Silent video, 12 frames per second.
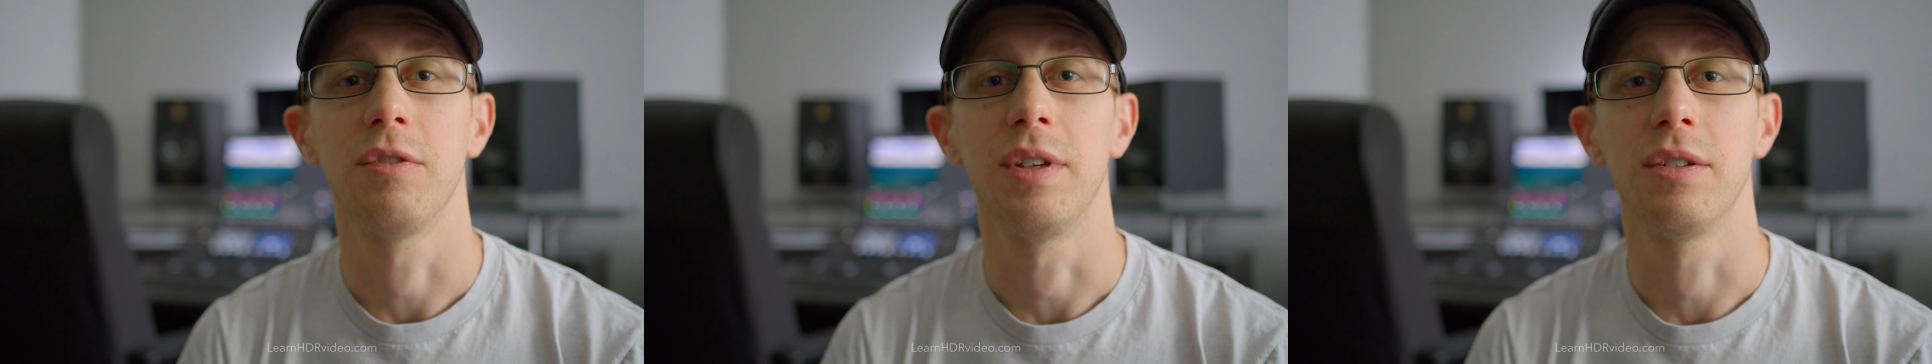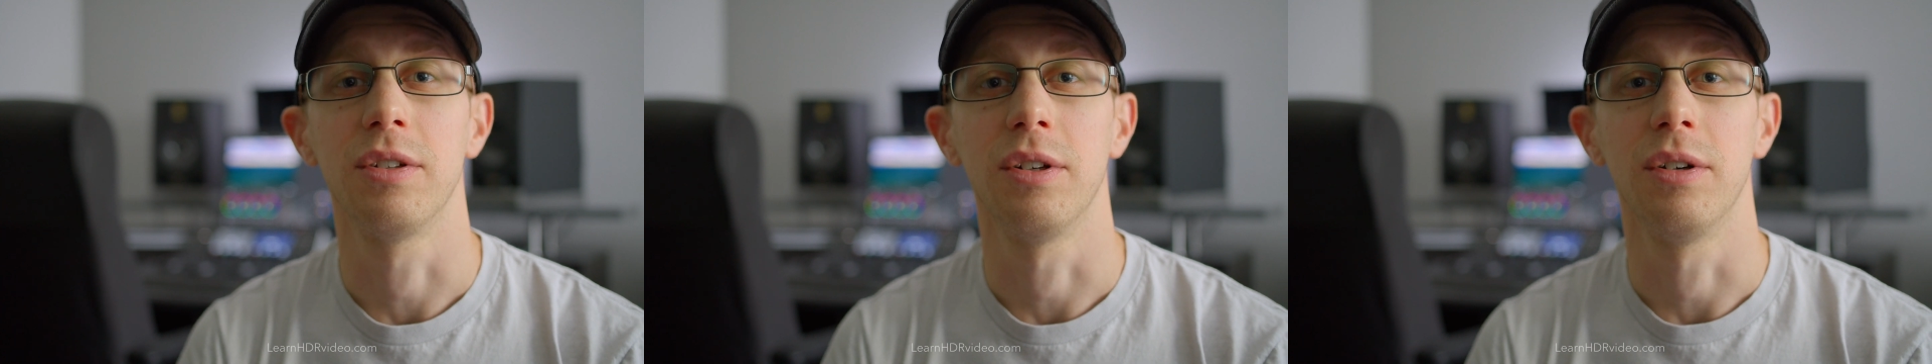
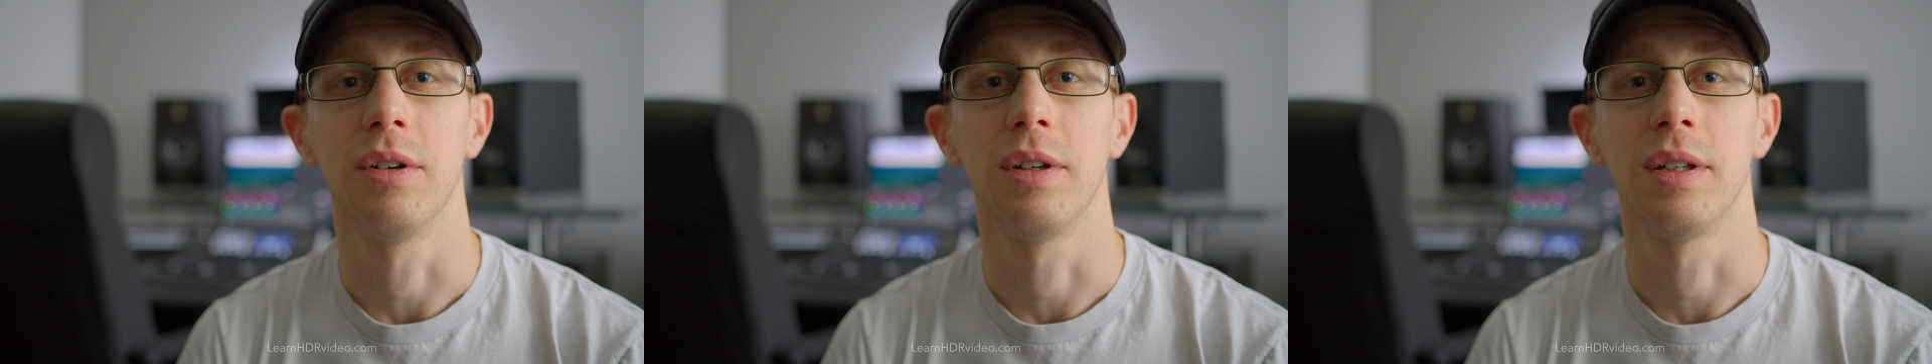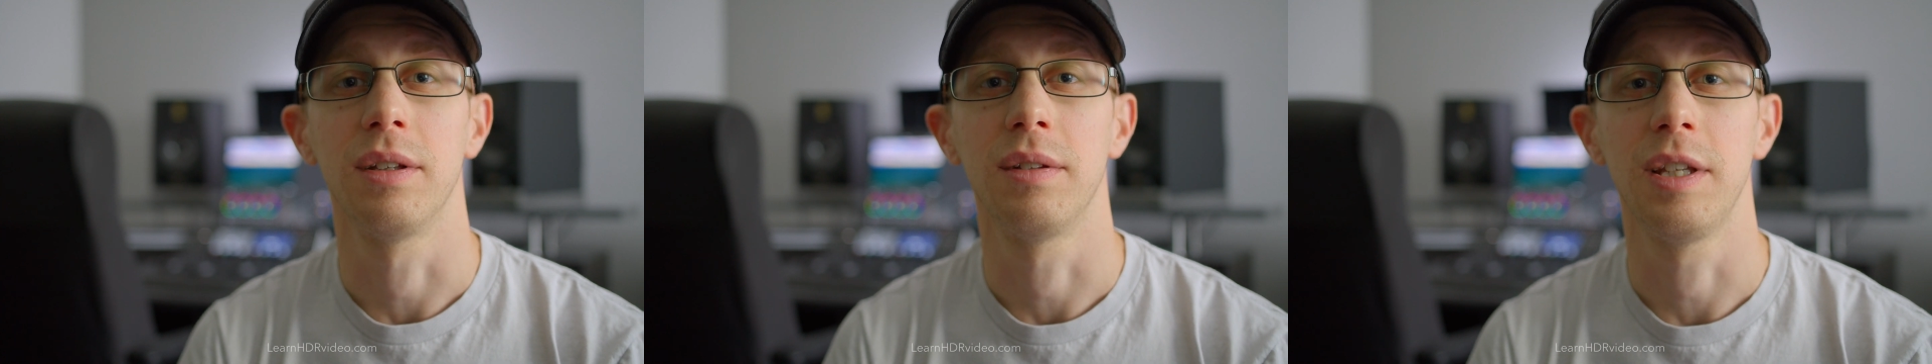feature
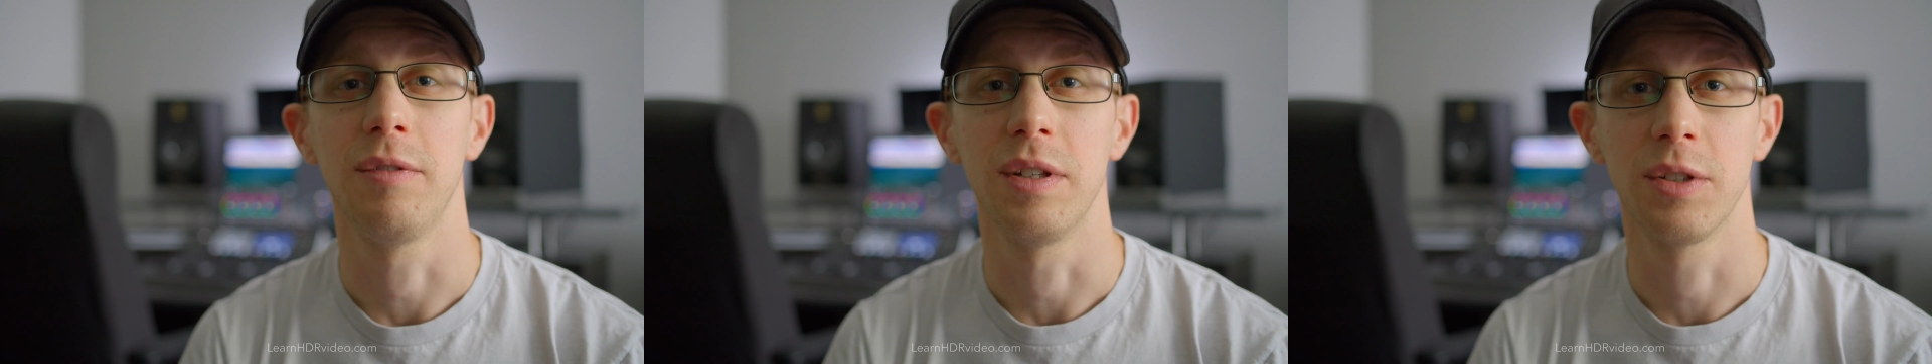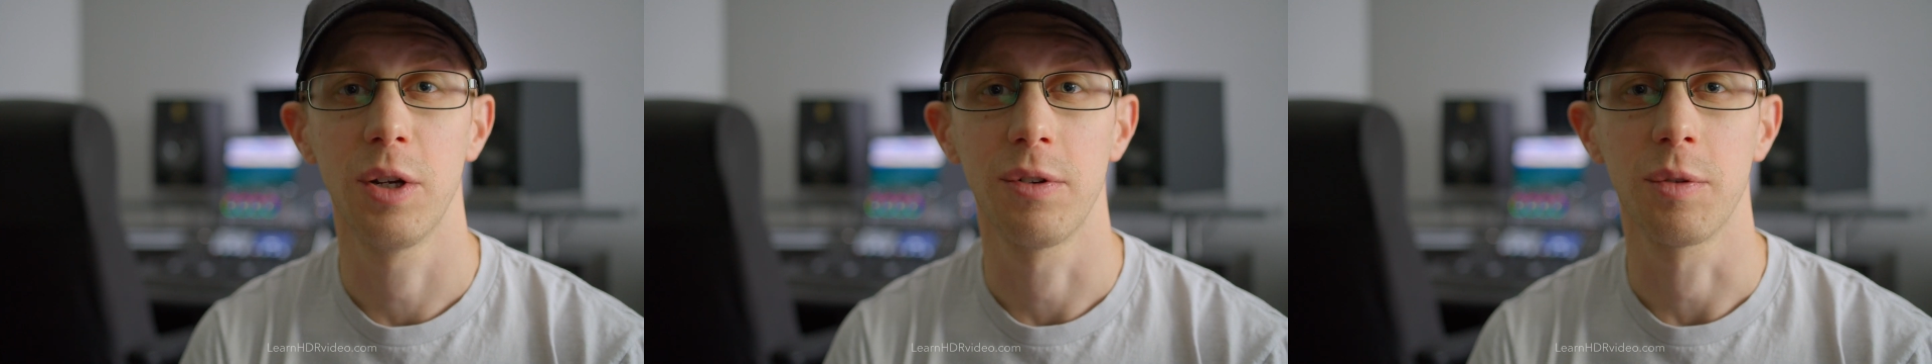in the TV
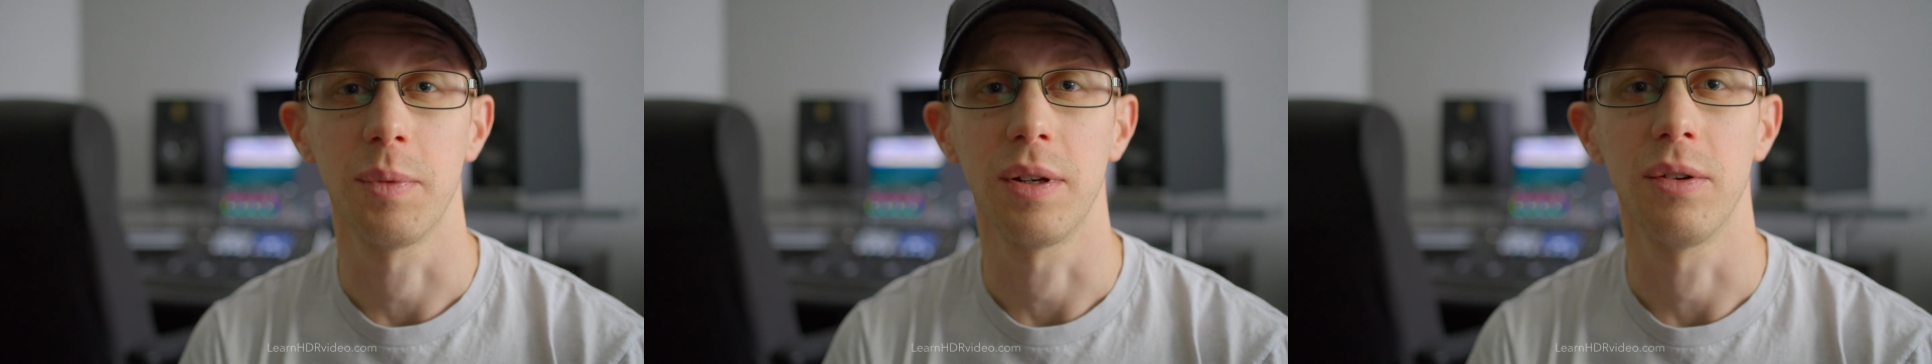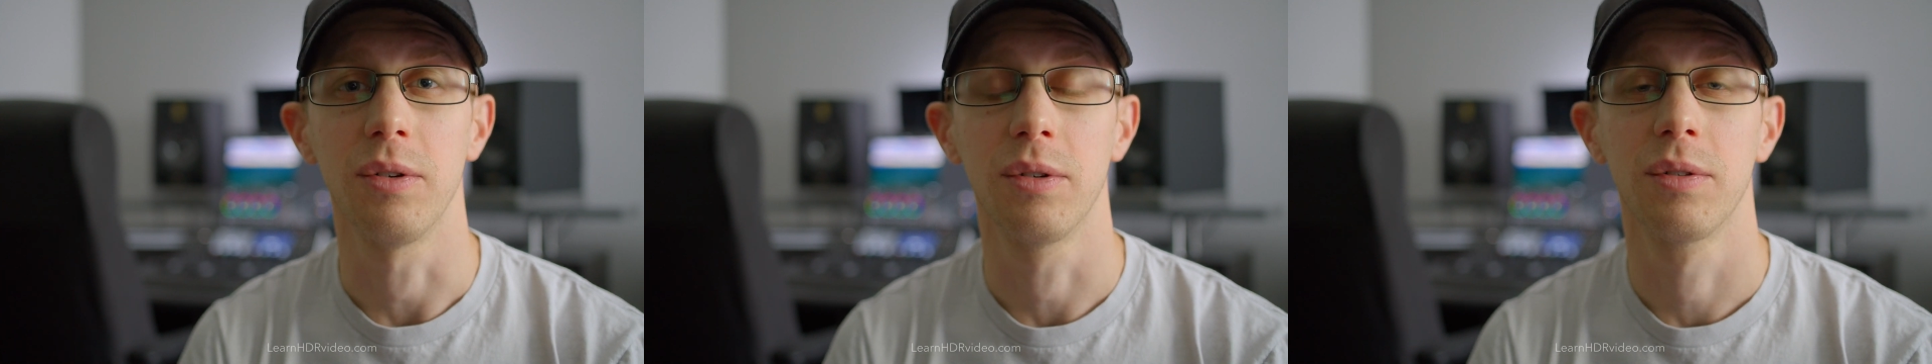service
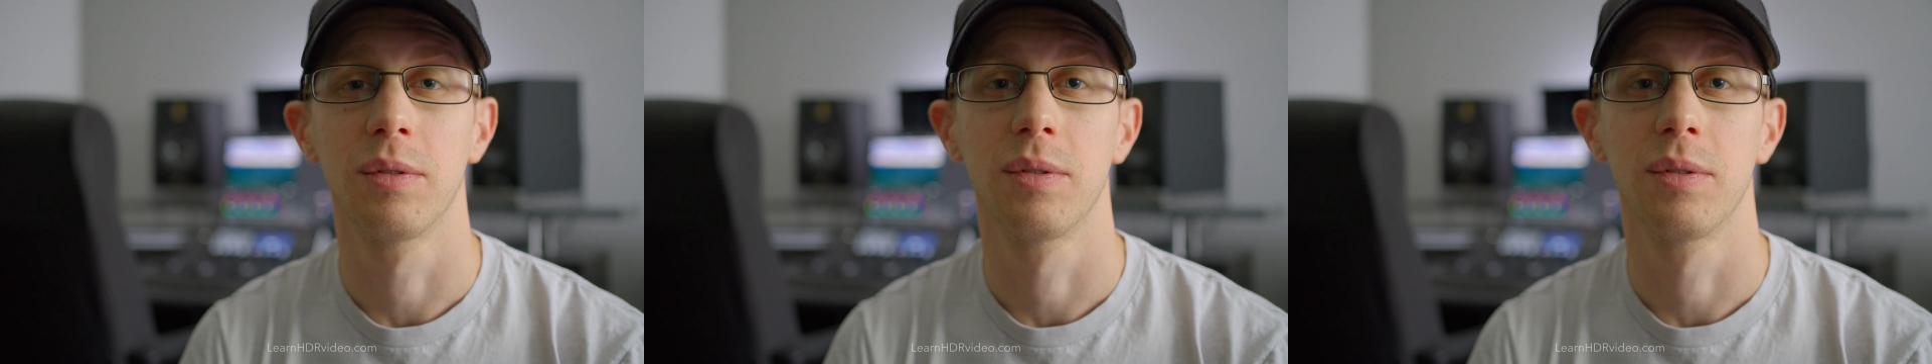menu,